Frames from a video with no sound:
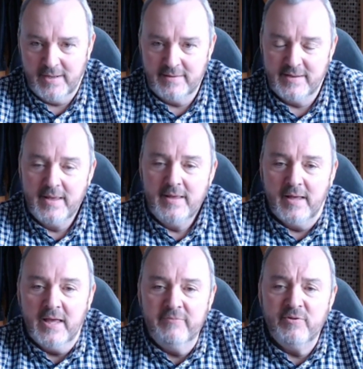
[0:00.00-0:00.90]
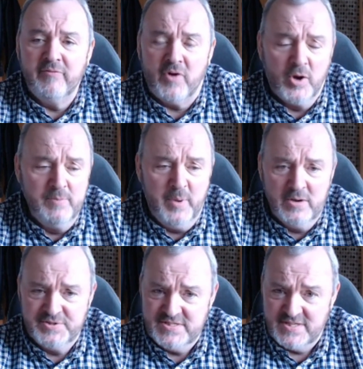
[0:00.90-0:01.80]
And even if I could
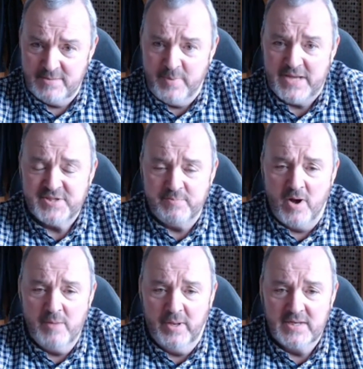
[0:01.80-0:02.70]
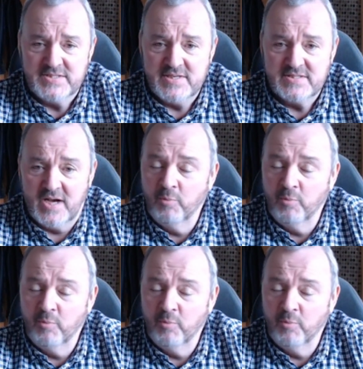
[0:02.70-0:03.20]
build it to the best of my abilities,